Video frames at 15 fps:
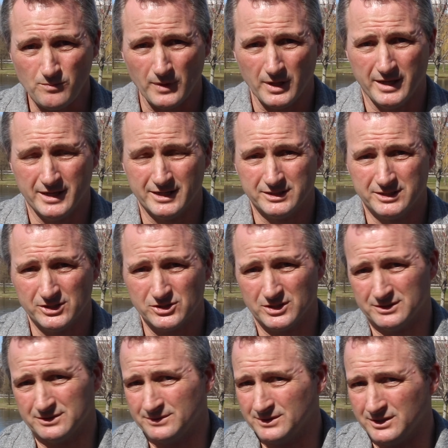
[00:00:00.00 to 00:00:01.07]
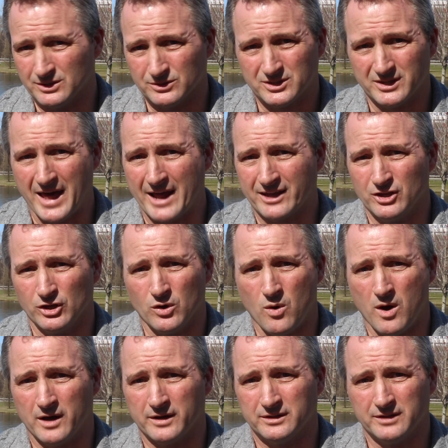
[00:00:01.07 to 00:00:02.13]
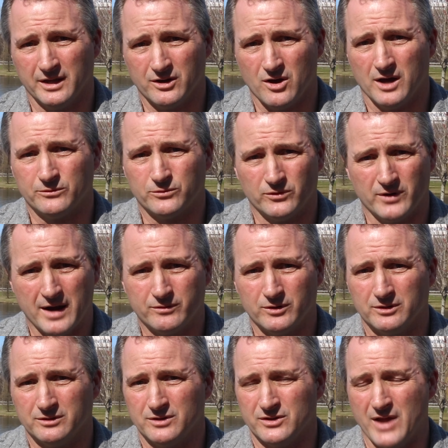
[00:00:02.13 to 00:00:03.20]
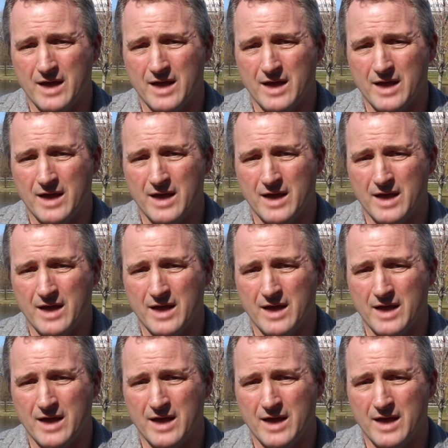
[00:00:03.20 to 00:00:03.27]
In addition, to that, I can go on and on forever.